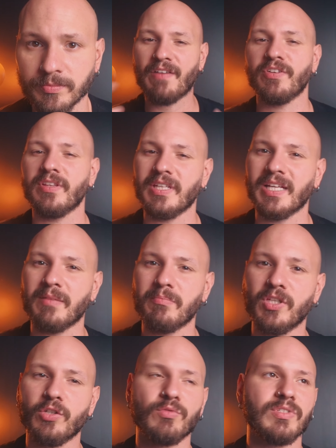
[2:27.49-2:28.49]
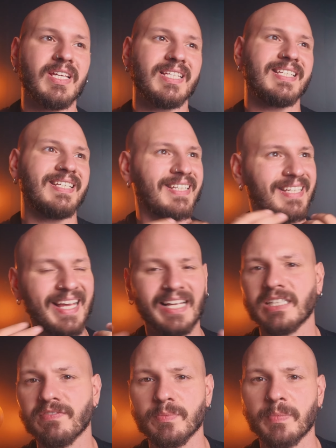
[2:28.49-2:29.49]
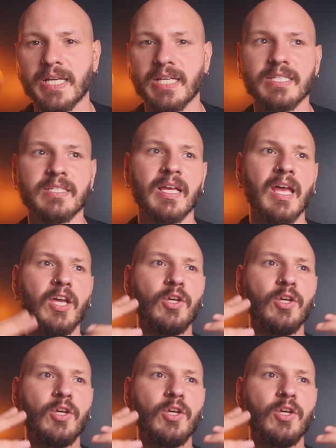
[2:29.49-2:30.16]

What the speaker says: Everything can be used as a negative space.